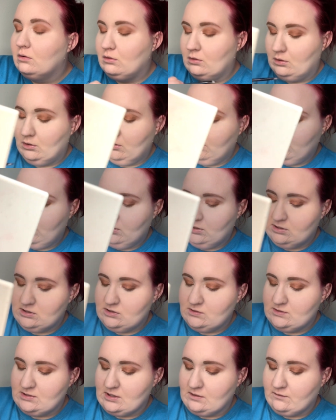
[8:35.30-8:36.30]
You know what, let's
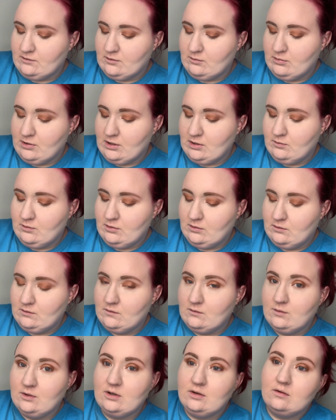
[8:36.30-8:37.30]
use that for the brow bone as
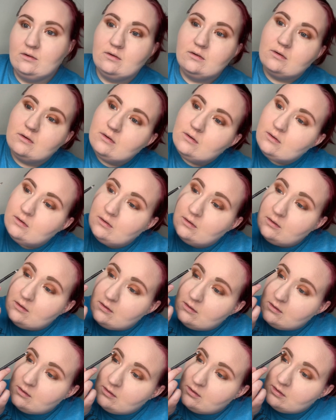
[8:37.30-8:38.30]
well.
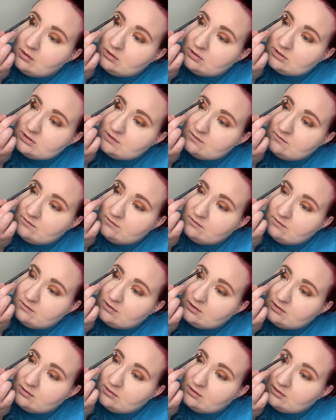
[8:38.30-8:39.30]
Just a
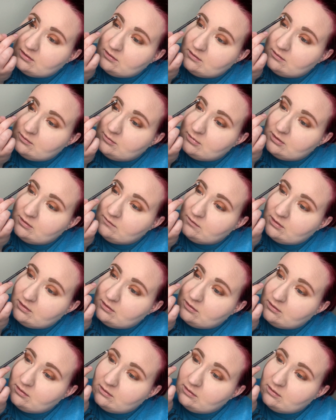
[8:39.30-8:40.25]
very little bit of it.